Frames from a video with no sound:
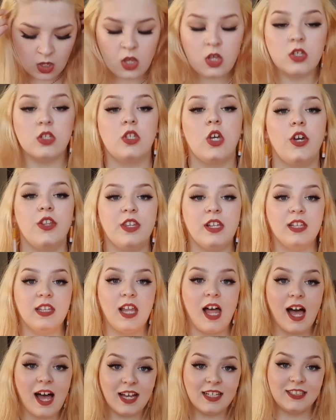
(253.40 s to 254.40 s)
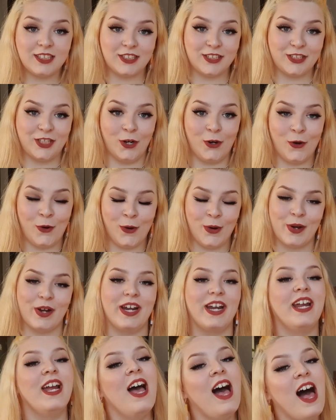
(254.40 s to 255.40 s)
So the last
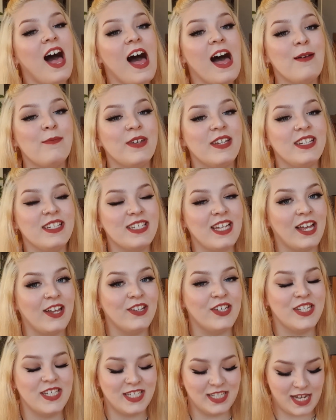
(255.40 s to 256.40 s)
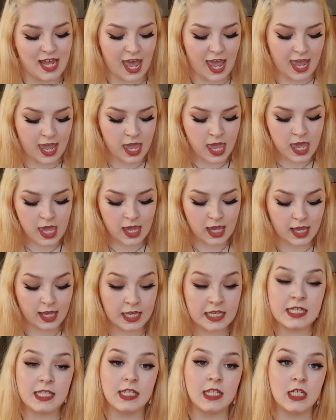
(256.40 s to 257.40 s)
story I'm gonna tell you today
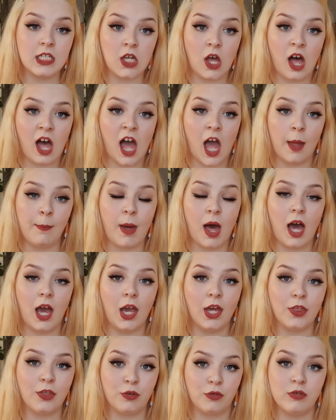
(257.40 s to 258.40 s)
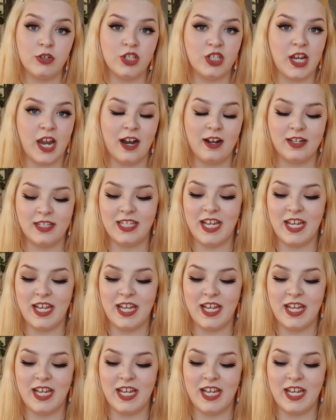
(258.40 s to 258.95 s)
is the time I threw a chair at a